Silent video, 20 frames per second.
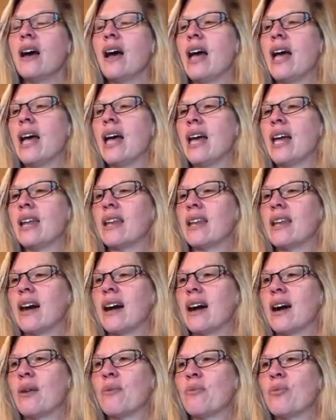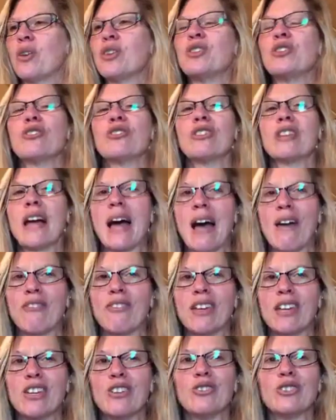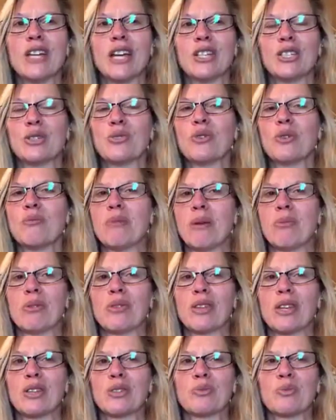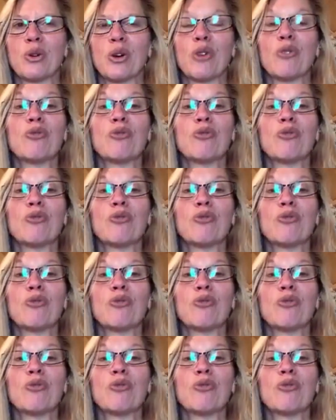And when you're laughing, you tend to remember things more.